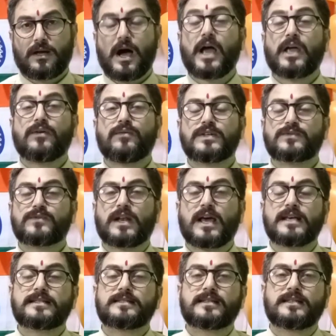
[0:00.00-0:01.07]
I
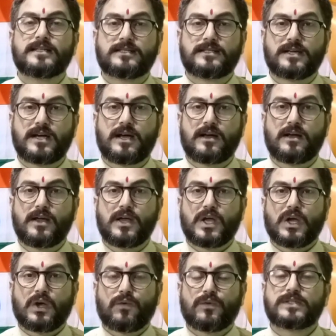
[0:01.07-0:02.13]
visualize an India
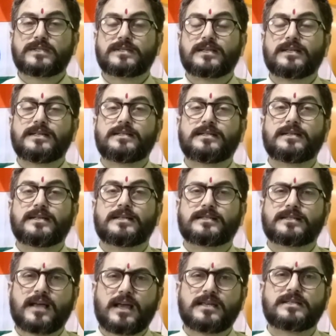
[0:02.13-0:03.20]
which is a leader in
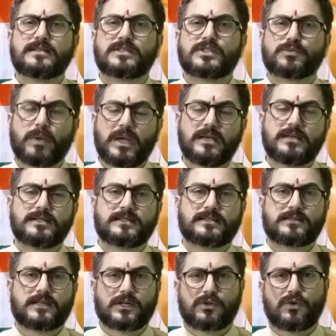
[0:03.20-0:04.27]
science,
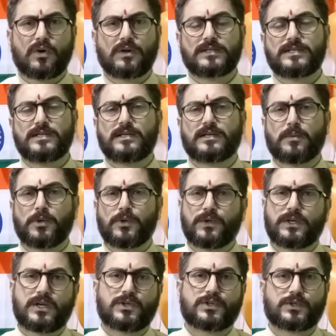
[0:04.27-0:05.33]
space, technology,
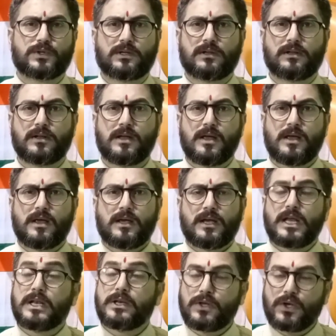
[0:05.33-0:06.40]
communication,
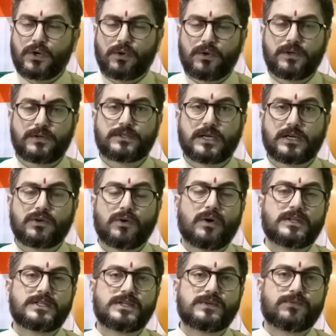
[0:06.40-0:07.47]
in nuclear
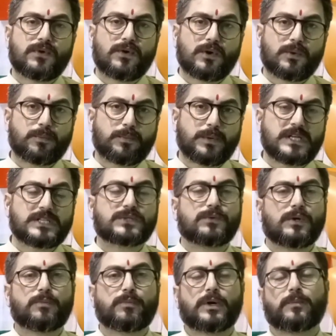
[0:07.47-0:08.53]
technology for
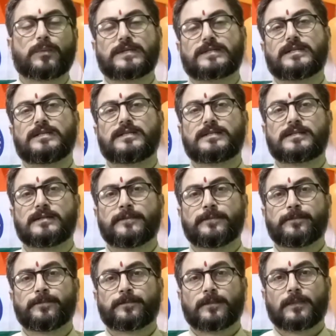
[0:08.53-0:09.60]
peaceful purposes,
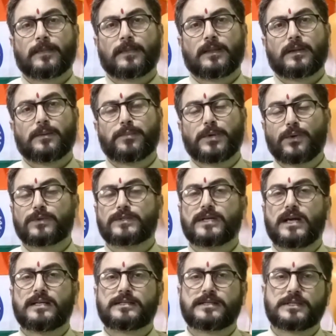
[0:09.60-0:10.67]
pure
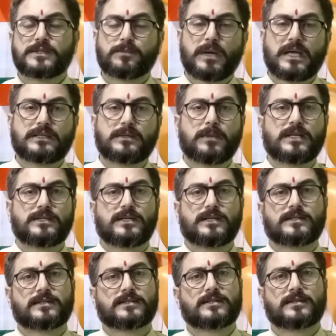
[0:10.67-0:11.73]
sciences,
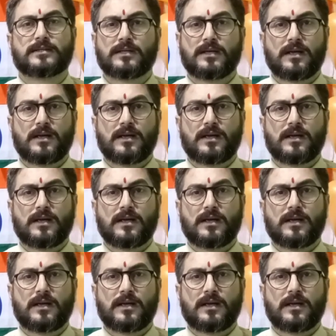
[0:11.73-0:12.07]
mathematics.